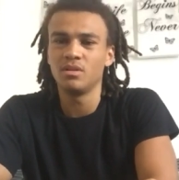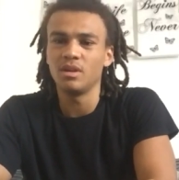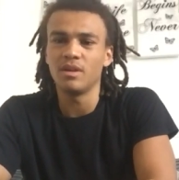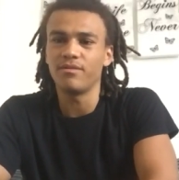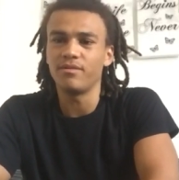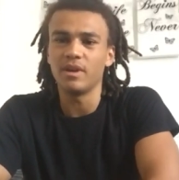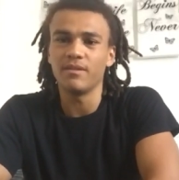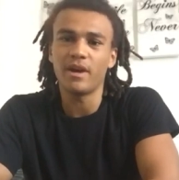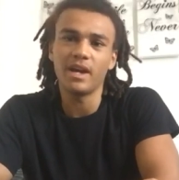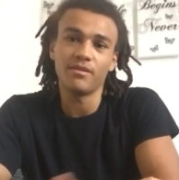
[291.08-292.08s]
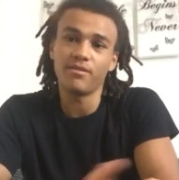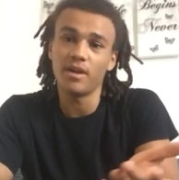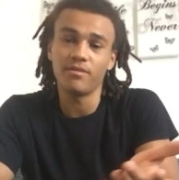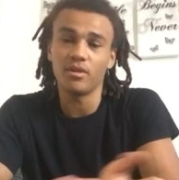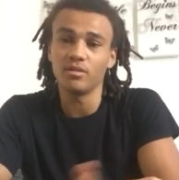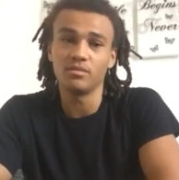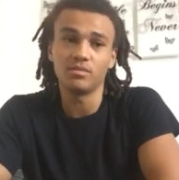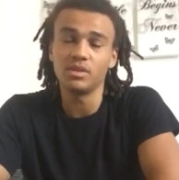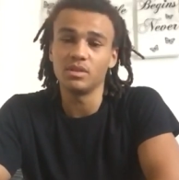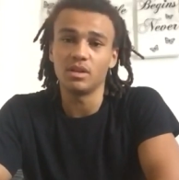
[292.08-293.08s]
if I had a 5-year-old
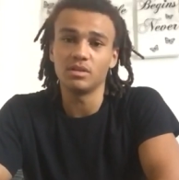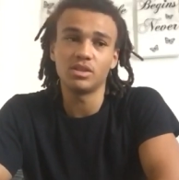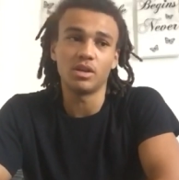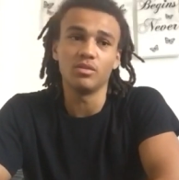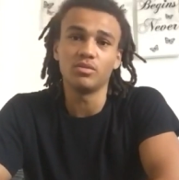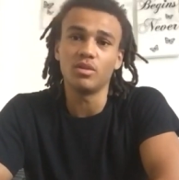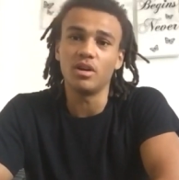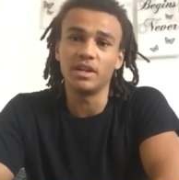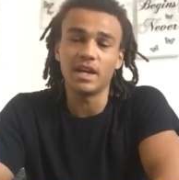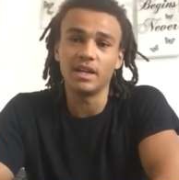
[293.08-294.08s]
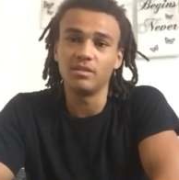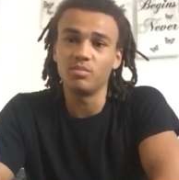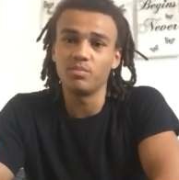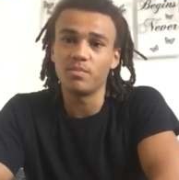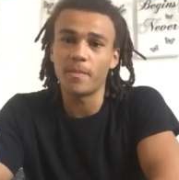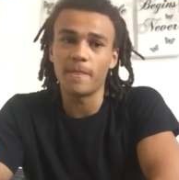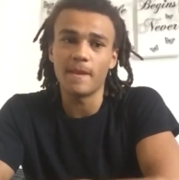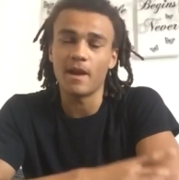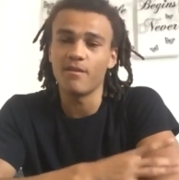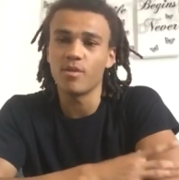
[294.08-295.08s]
son or daughter that had
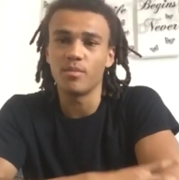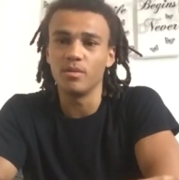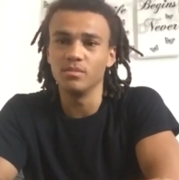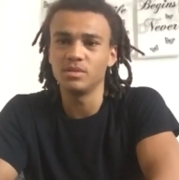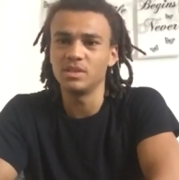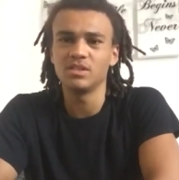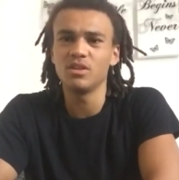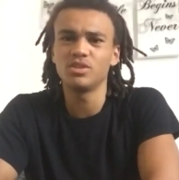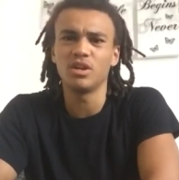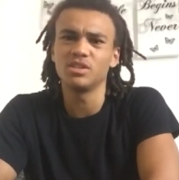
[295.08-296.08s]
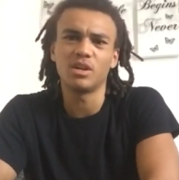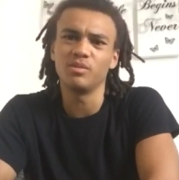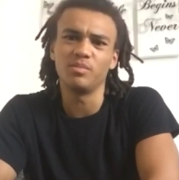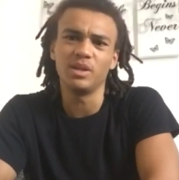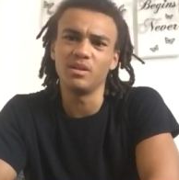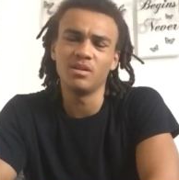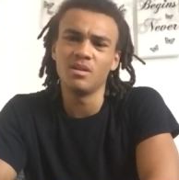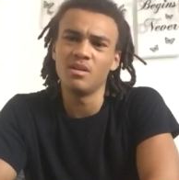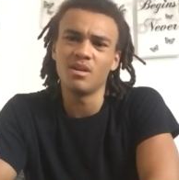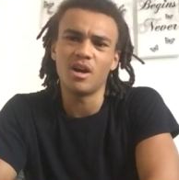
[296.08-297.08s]
health problems, there's no chance I'd be
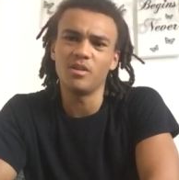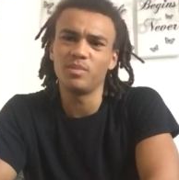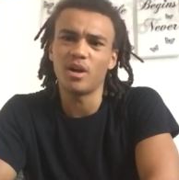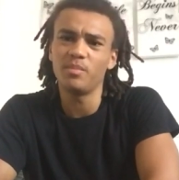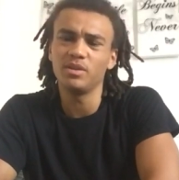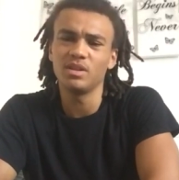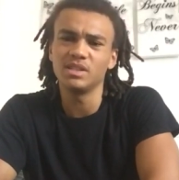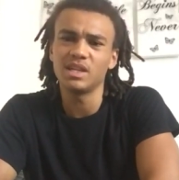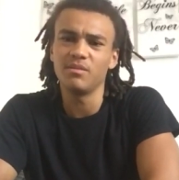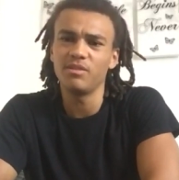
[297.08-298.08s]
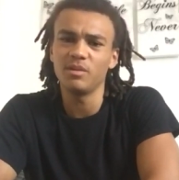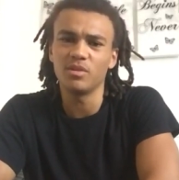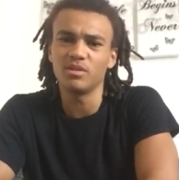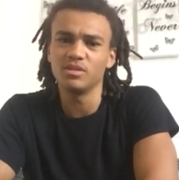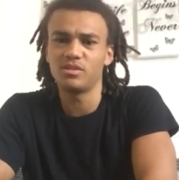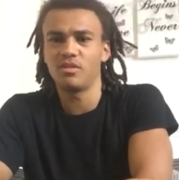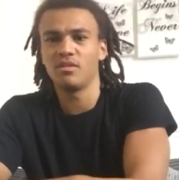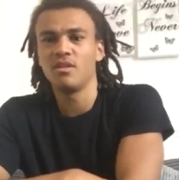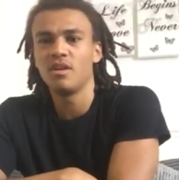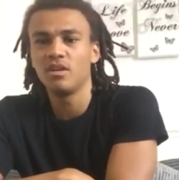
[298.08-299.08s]
doing the same thing, because
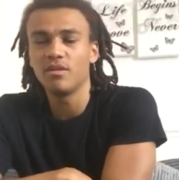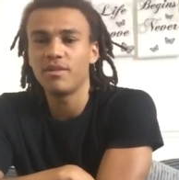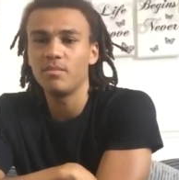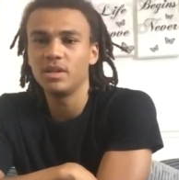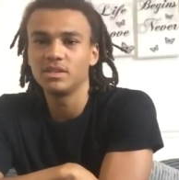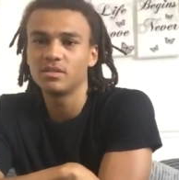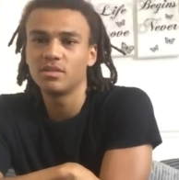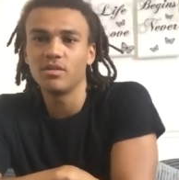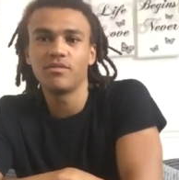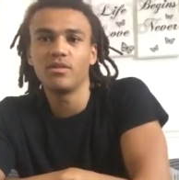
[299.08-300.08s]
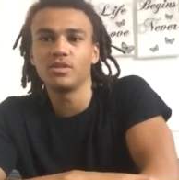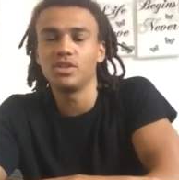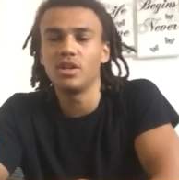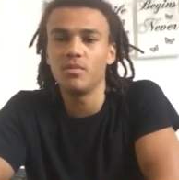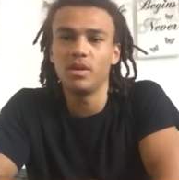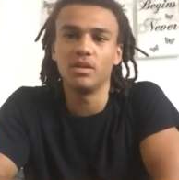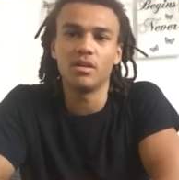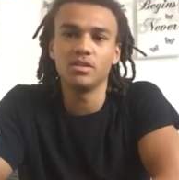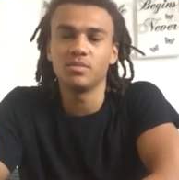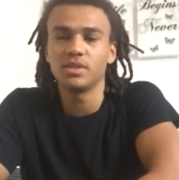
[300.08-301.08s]
your family goes first. You know what I mean?
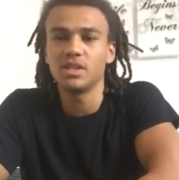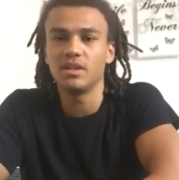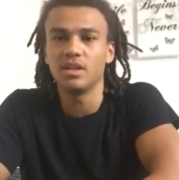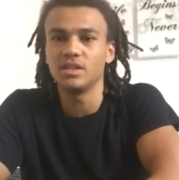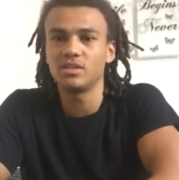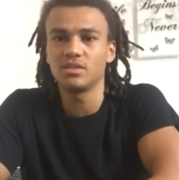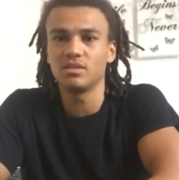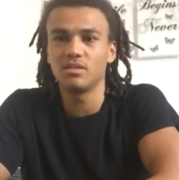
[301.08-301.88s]
100%. It's